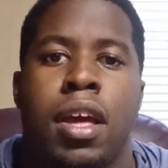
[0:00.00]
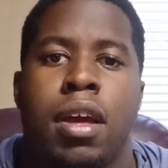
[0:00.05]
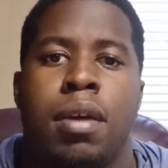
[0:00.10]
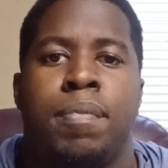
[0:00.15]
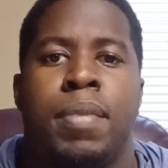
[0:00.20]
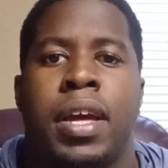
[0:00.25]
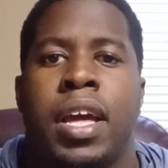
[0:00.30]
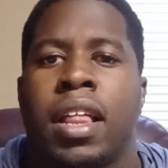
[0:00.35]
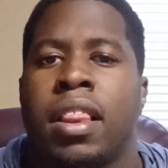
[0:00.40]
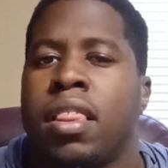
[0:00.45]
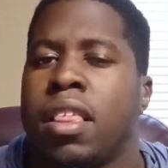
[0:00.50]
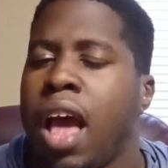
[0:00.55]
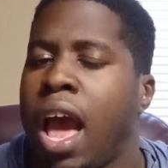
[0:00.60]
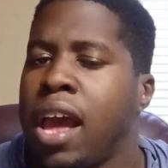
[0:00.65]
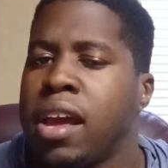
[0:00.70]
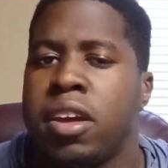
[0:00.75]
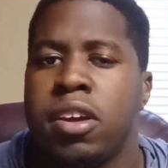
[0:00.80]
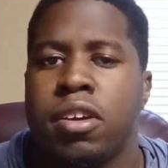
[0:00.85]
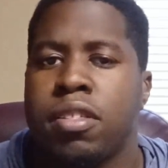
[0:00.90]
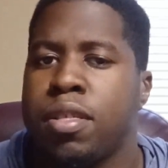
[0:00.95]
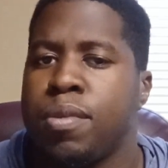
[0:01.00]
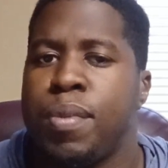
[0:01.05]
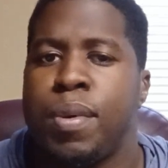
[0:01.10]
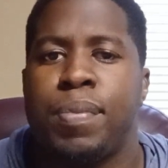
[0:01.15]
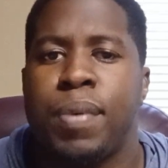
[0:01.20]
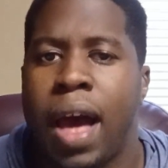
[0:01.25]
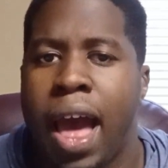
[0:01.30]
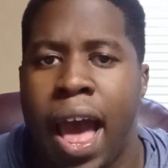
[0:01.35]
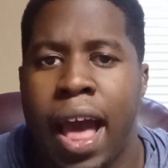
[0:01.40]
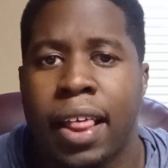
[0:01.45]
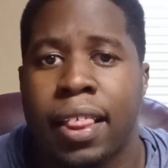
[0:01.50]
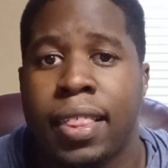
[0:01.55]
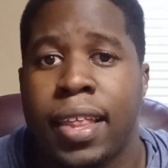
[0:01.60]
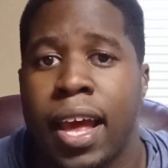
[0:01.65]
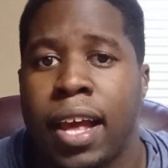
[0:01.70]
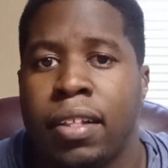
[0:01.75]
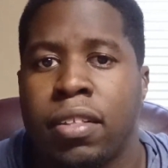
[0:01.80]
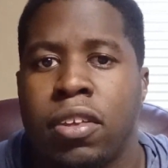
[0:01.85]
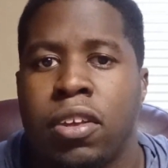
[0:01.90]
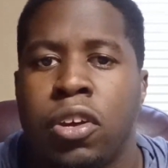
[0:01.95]
because I hear some people ask
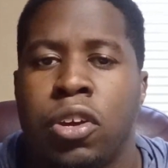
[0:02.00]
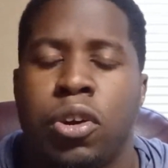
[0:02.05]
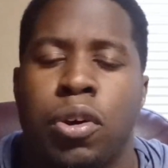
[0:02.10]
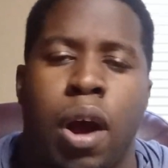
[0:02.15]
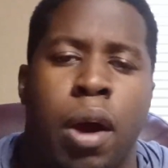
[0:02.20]
that too.